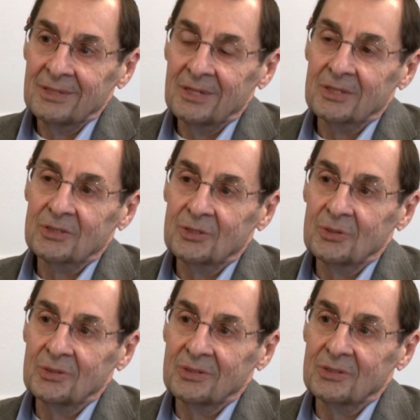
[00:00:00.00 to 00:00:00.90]
young
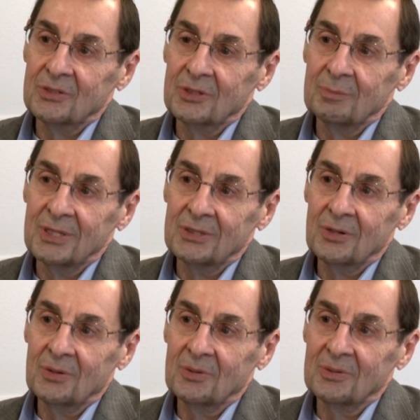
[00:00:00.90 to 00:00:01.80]
students should be
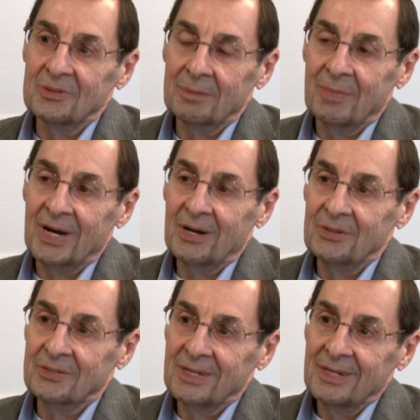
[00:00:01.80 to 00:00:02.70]
told
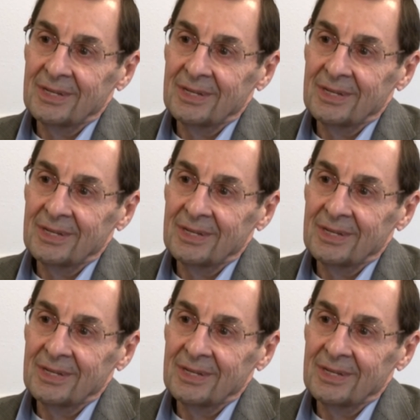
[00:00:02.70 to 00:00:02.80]
about